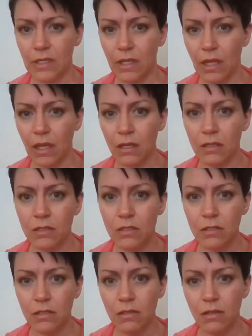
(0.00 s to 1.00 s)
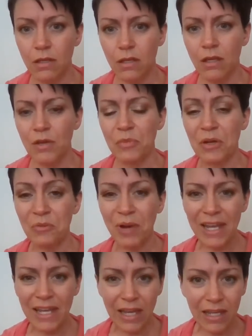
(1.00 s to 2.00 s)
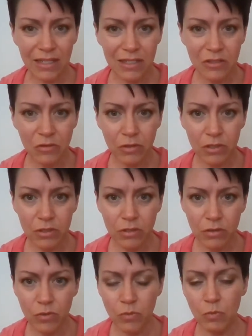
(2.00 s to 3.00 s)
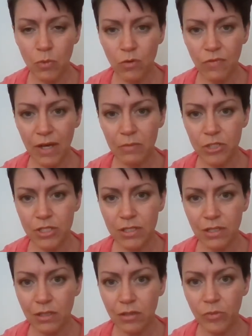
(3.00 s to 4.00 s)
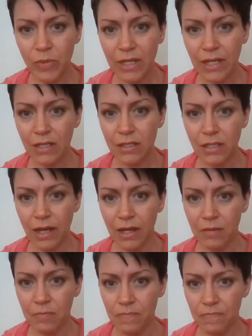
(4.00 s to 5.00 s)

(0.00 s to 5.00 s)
And my right hand is going to move up just a little bit at a time